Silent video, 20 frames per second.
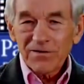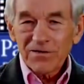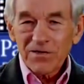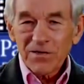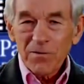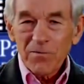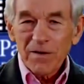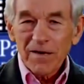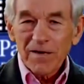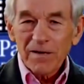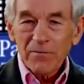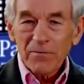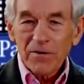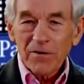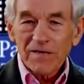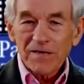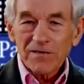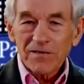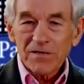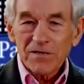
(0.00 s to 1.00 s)
there's so many
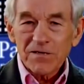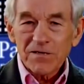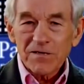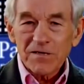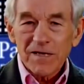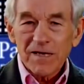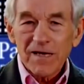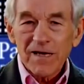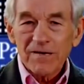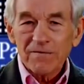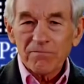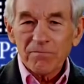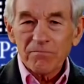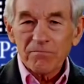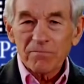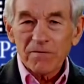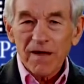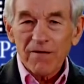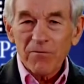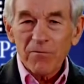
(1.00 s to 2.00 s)
places.
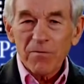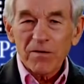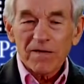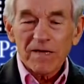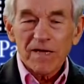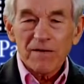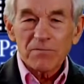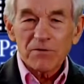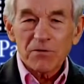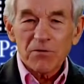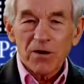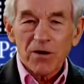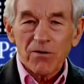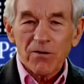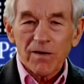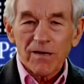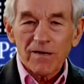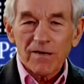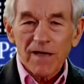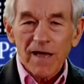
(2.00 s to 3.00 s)
Government keeps
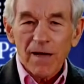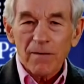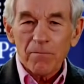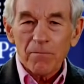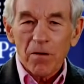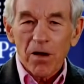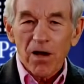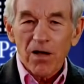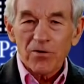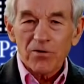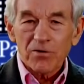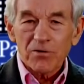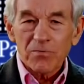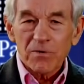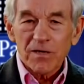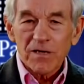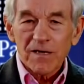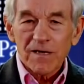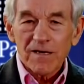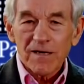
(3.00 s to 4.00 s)
growing. That bothers
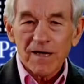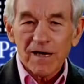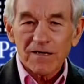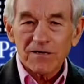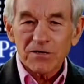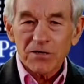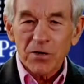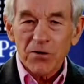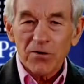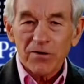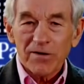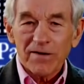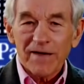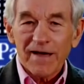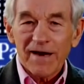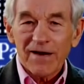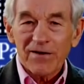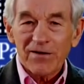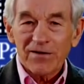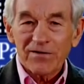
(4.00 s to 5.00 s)
me. I started
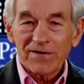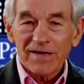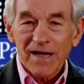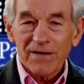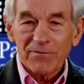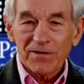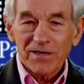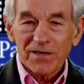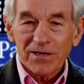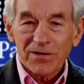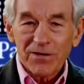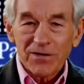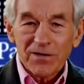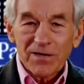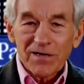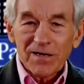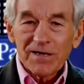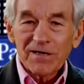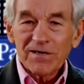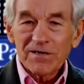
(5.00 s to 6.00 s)
out a long time ago
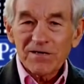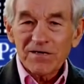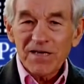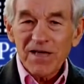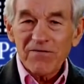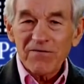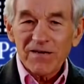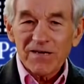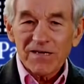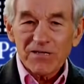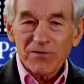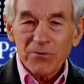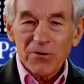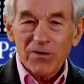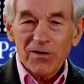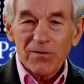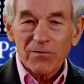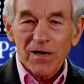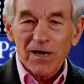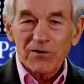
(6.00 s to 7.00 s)
in the 70s
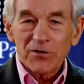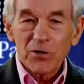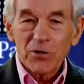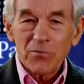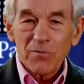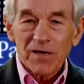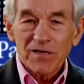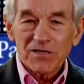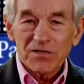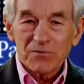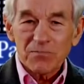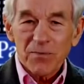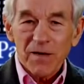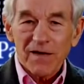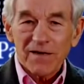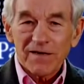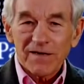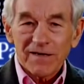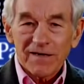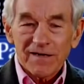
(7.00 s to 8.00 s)
worrying about too much
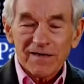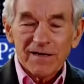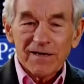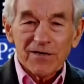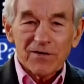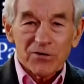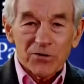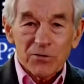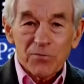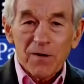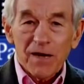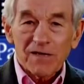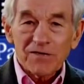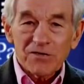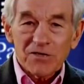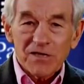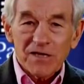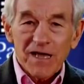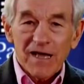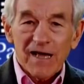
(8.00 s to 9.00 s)
spending, too
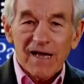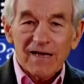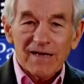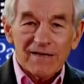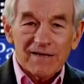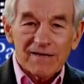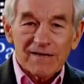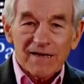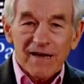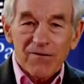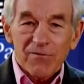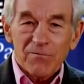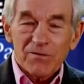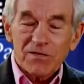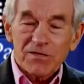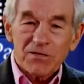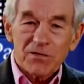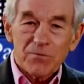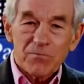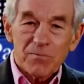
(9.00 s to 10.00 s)
much debt, and the
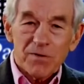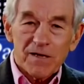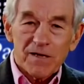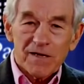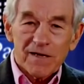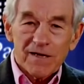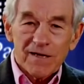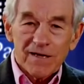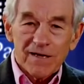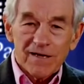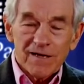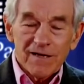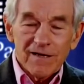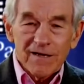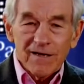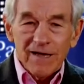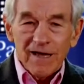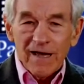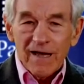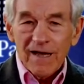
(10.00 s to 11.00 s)
government's too big,
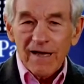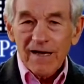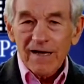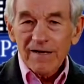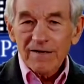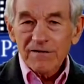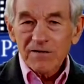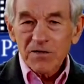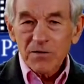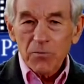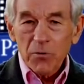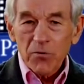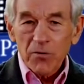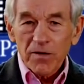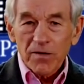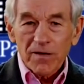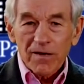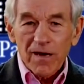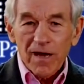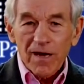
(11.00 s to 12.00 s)
and supported a